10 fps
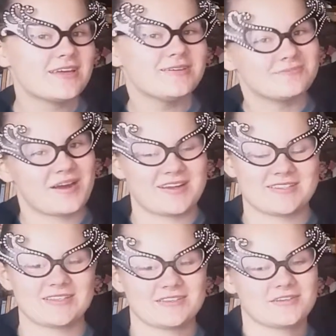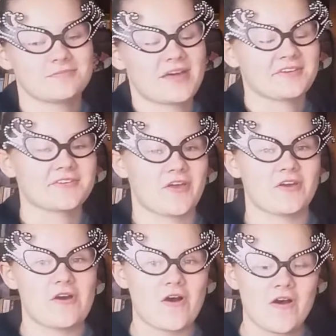embarrassing to look back on, I
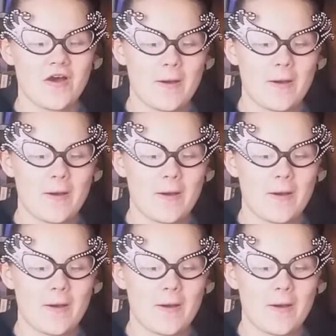got